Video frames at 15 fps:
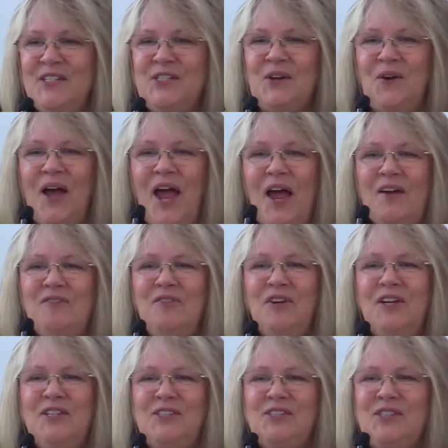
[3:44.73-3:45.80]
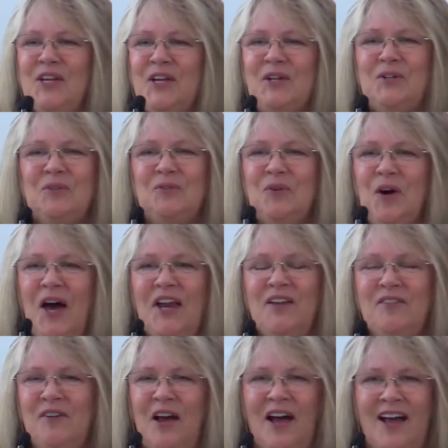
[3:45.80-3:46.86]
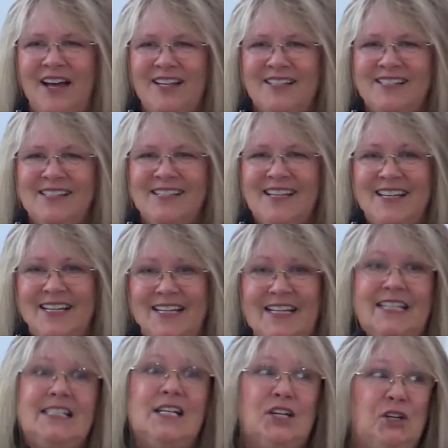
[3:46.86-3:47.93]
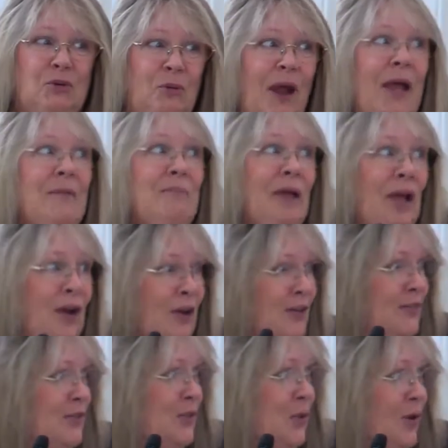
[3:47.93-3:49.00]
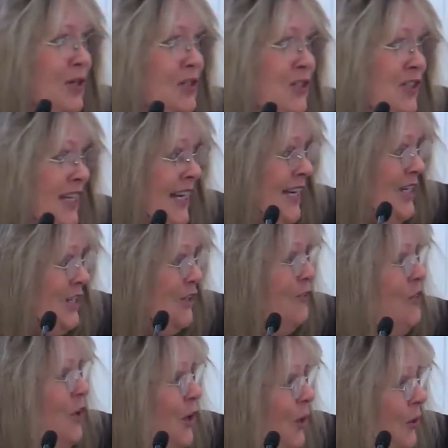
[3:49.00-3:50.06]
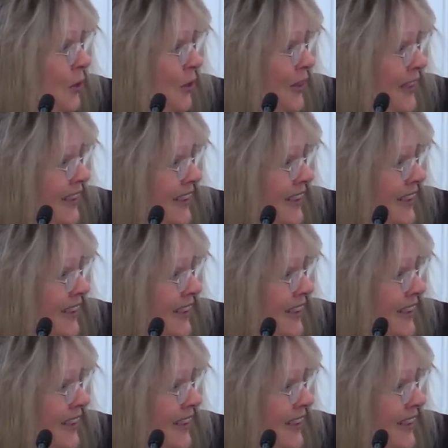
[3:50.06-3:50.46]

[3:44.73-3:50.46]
So every single one of us is a grandparent of sorts to each of you.